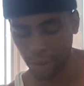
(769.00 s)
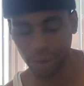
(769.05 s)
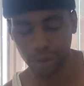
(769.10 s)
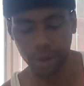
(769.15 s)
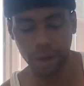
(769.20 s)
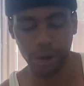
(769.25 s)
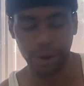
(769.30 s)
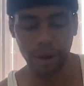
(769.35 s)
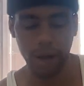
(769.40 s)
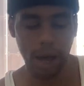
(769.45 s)
you
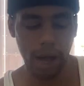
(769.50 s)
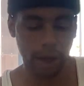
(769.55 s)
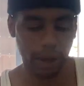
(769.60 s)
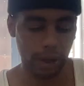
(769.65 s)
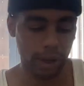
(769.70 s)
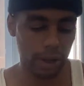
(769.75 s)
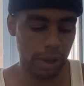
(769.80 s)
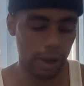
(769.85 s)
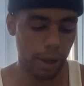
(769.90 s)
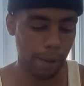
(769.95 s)
shall not
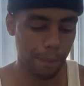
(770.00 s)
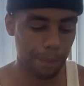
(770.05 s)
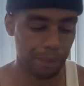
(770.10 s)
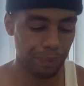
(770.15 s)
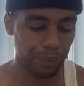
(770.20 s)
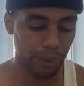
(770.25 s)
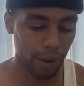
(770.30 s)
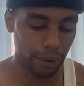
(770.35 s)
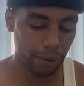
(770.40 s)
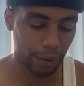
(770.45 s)
eat
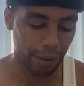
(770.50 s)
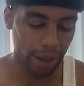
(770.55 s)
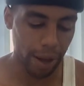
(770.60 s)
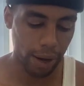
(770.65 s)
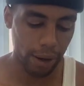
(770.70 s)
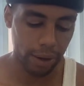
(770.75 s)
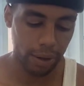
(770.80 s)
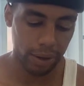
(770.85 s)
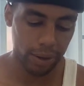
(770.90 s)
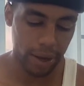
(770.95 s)
for they
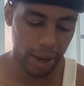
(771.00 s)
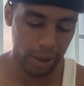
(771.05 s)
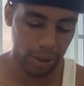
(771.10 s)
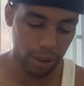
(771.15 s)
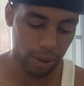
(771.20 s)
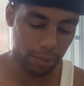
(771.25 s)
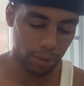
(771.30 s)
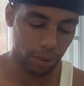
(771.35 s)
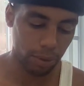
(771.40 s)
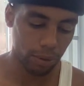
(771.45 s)
are
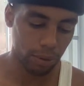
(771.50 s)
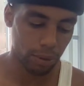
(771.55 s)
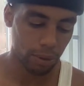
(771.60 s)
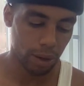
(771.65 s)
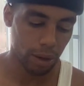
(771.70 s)
detestable.